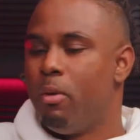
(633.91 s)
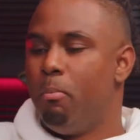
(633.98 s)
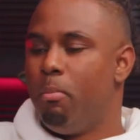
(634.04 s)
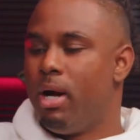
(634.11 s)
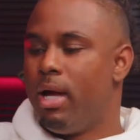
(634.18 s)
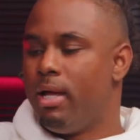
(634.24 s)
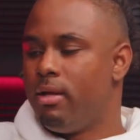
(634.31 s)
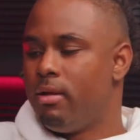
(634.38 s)

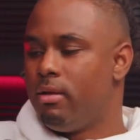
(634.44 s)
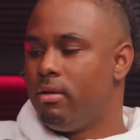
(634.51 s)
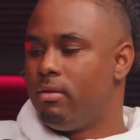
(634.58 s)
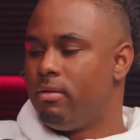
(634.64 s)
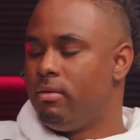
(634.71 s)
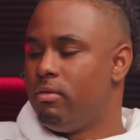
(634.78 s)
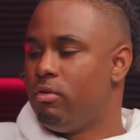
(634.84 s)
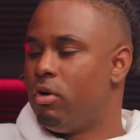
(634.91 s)
But
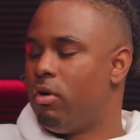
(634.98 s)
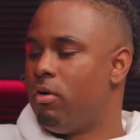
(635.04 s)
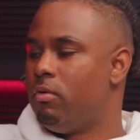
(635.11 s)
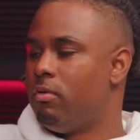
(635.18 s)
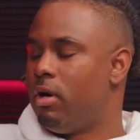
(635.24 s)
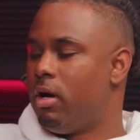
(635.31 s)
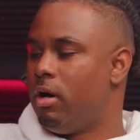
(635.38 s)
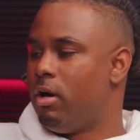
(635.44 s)
you know,
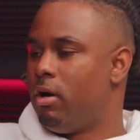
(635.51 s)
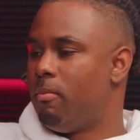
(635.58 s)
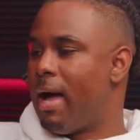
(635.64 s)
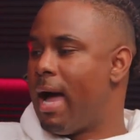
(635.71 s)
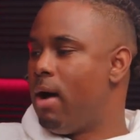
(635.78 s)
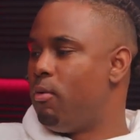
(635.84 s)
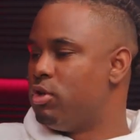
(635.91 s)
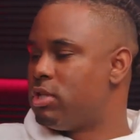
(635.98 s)

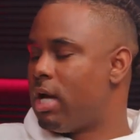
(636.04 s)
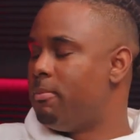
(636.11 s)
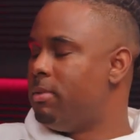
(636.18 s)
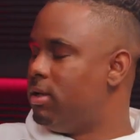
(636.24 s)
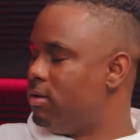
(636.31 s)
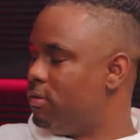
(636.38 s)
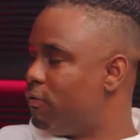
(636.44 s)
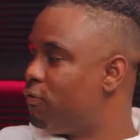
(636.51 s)

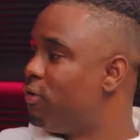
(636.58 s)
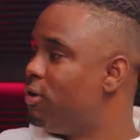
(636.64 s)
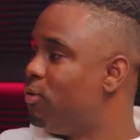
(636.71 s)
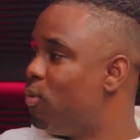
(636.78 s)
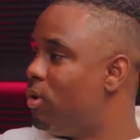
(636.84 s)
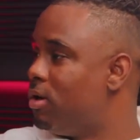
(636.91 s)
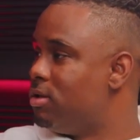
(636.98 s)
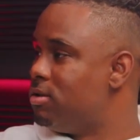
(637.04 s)
the friend
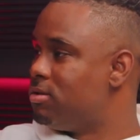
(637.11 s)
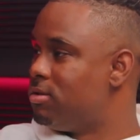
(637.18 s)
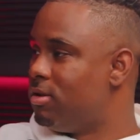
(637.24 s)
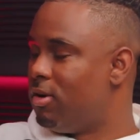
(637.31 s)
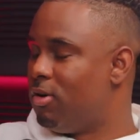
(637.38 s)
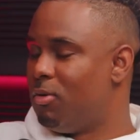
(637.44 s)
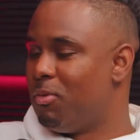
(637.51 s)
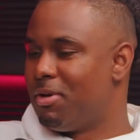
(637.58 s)
was, you
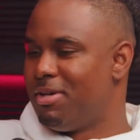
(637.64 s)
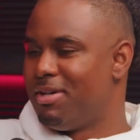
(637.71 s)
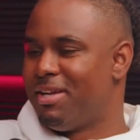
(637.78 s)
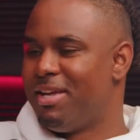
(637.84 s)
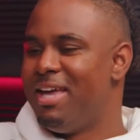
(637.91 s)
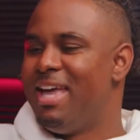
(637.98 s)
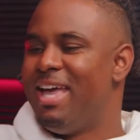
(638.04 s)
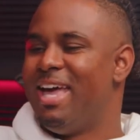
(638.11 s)
know,
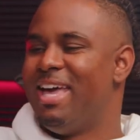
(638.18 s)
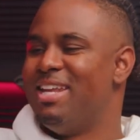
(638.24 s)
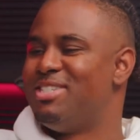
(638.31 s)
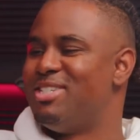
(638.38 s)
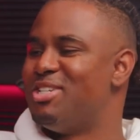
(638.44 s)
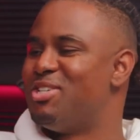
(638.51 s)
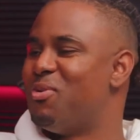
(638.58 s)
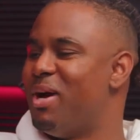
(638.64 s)
in a
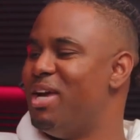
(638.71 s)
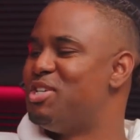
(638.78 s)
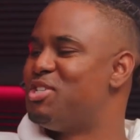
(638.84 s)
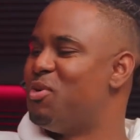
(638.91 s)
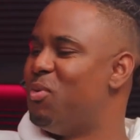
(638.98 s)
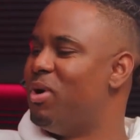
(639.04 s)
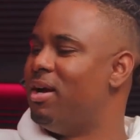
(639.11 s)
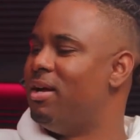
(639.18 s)

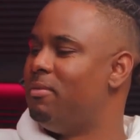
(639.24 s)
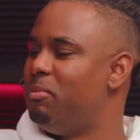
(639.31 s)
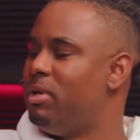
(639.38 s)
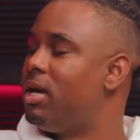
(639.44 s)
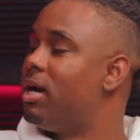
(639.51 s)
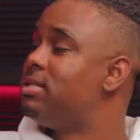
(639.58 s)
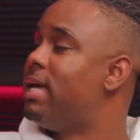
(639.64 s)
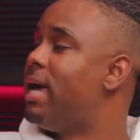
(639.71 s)
situation where
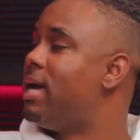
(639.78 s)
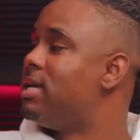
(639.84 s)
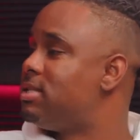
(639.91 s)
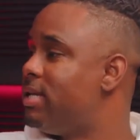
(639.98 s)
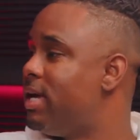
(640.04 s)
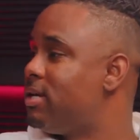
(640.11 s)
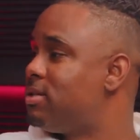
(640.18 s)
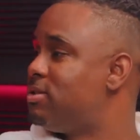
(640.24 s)
because they had
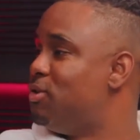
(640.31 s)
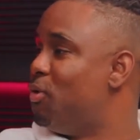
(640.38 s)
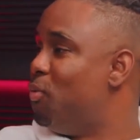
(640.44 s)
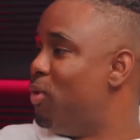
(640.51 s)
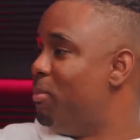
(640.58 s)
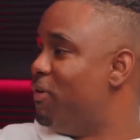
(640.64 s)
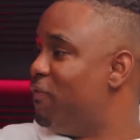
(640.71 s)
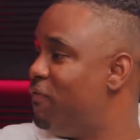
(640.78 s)
sex, the
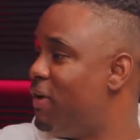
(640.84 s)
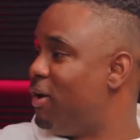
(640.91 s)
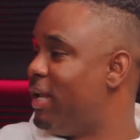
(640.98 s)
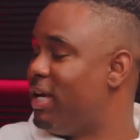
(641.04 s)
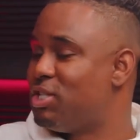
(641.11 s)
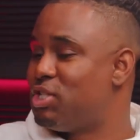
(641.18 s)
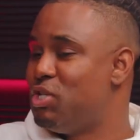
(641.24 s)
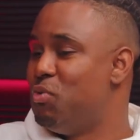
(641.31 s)
woman felt
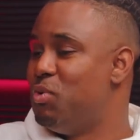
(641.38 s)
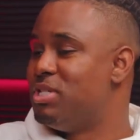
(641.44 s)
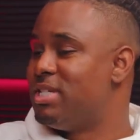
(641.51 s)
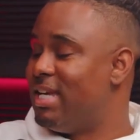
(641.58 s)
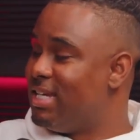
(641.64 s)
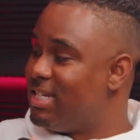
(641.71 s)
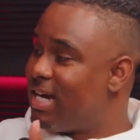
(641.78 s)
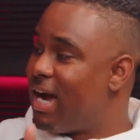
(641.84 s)
like she was
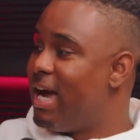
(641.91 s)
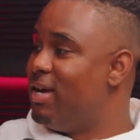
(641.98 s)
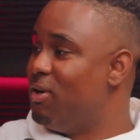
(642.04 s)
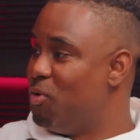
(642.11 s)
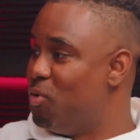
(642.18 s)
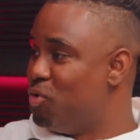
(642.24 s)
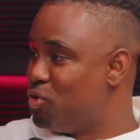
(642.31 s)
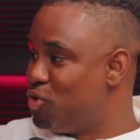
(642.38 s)

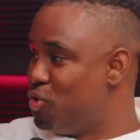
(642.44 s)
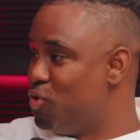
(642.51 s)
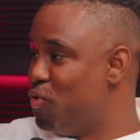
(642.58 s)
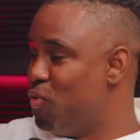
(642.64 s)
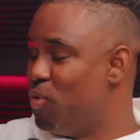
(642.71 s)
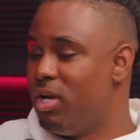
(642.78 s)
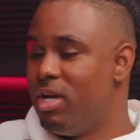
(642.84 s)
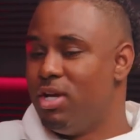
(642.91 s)
entitled
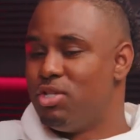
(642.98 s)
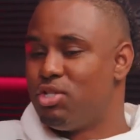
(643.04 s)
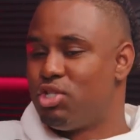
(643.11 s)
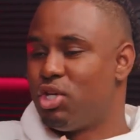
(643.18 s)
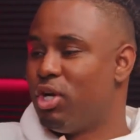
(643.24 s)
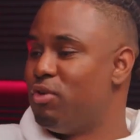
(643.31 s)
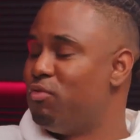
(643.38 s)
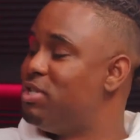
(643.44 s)
to
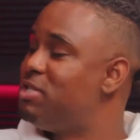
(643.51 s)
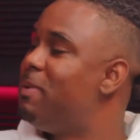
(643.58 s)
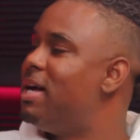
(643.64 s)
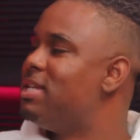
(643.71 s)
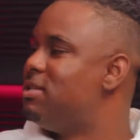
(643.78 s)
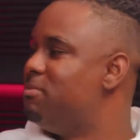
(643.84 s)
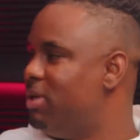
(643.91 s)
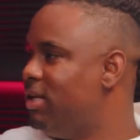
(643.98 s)
certain
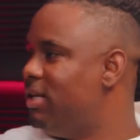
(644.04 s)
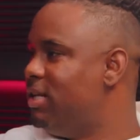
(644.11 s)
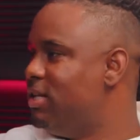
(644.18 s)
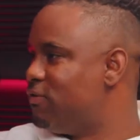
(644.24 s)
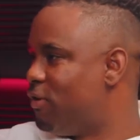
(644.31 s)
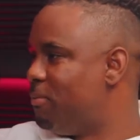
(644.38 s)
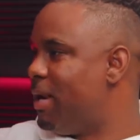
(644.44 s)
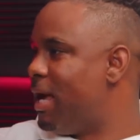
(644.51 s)
responsibilities
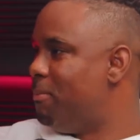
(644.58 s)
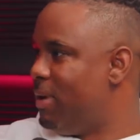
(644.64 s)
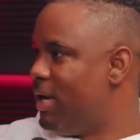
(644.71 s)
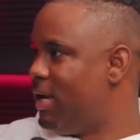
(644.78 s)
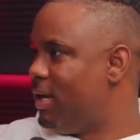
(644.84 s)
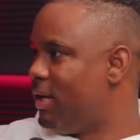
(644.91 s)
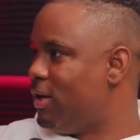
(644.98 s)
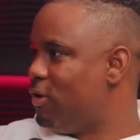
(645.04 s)
from that
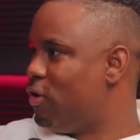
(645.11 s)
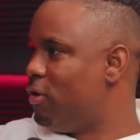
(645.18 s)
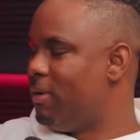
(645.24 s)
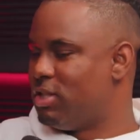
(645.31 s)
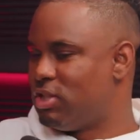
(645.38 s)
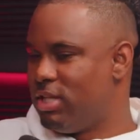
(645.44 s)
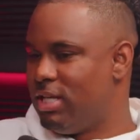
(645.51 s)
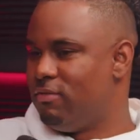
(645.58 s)
man. Like, you know what I
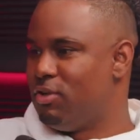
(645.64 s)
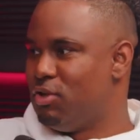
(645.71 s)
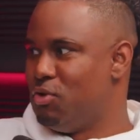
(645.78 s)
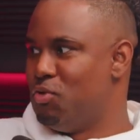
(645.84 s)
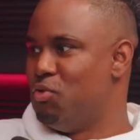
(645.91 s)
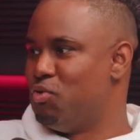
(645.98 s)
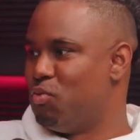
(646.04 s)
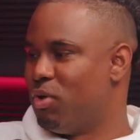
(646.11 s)
mean? She even
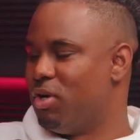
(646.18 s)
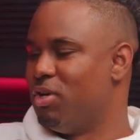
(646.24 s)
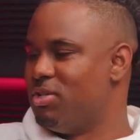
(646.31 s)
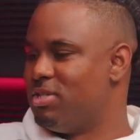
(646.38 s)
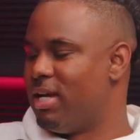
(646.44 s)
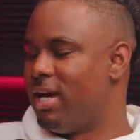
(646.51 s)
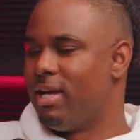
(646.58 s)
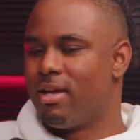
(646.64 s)
used
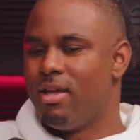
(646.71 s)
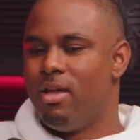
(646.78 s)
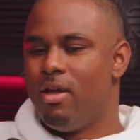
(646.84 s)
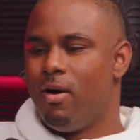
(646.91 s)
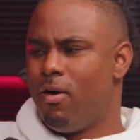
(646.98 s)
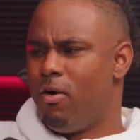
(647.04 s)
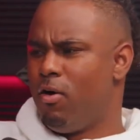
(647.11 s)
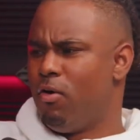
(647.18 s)
words like,
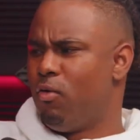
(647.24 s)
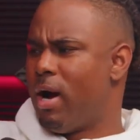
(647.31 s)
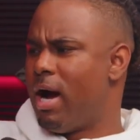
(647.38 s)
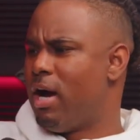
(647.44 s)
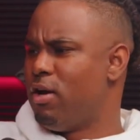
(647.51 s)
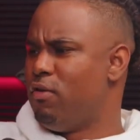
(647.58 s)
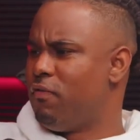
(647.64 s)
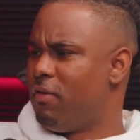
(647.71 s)
oh,
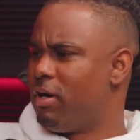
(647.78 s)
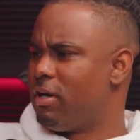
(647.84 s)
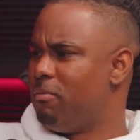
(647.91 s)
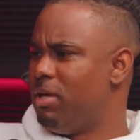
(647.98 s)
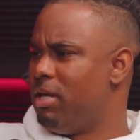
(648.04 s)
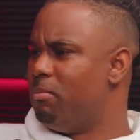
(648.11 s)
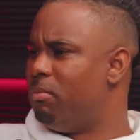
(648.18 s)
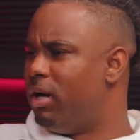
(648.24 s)
how you fucking
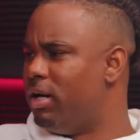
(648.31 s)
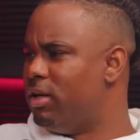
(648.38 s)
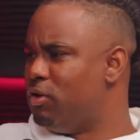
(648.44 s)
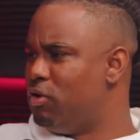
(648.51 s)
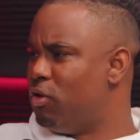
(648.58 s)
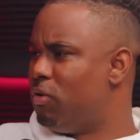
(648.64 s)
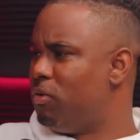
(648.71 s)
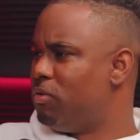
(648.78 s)
me, but
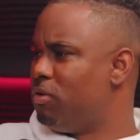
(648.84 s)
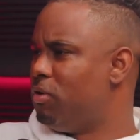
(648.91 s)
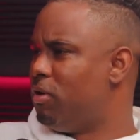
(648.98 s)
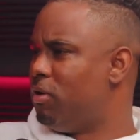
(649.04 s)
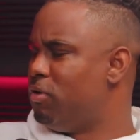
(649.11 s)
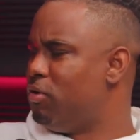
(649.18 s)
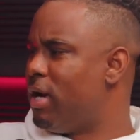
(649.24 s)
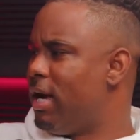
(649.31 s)
you don't, you
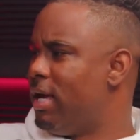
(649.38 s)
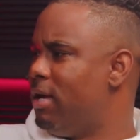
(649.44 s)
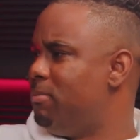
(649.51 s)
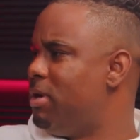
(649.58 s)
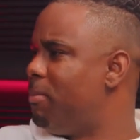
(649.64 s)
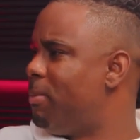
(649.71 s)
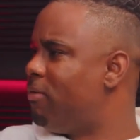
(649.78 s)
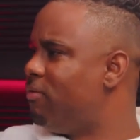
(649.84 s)
know, you're not hitting
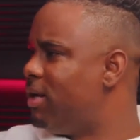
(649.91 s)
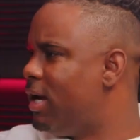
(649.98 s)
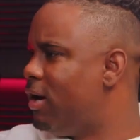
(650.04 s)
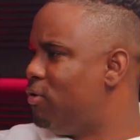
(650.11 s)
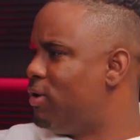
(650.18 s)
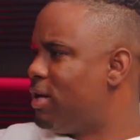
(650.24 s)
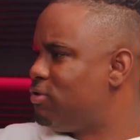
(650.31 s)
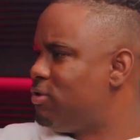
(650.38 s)
me up every day, or
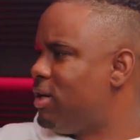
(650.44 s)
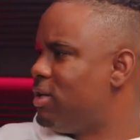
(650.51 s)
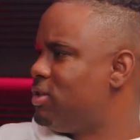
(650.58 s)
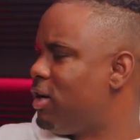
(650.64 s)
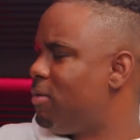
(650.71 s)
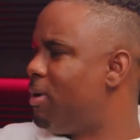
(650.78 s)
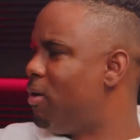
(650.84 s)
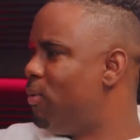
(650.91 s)
you're not trying to
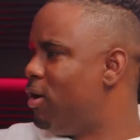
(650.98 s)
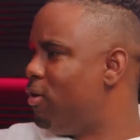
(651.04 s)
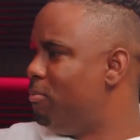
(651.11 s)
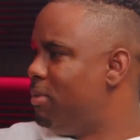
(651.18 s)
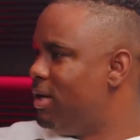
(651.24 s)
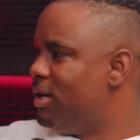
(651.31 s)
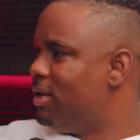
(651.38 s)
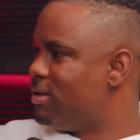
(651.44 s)
check on my
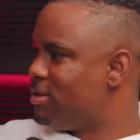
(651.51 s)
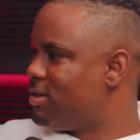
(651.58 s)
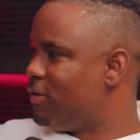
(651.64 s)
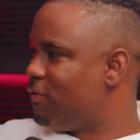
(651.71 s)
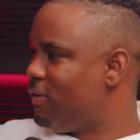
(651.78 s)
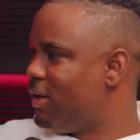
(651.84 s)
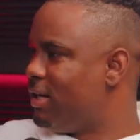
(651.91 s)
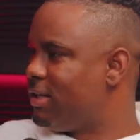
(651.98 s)
well-being and
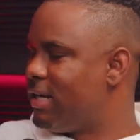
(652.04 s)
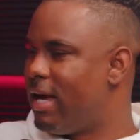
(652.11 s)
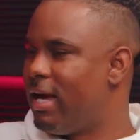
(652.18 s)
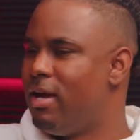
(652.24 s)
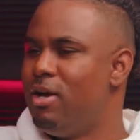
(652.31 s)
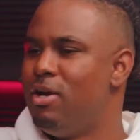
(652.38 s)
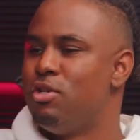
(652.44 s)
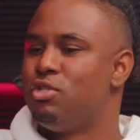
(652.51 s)
stuff like that.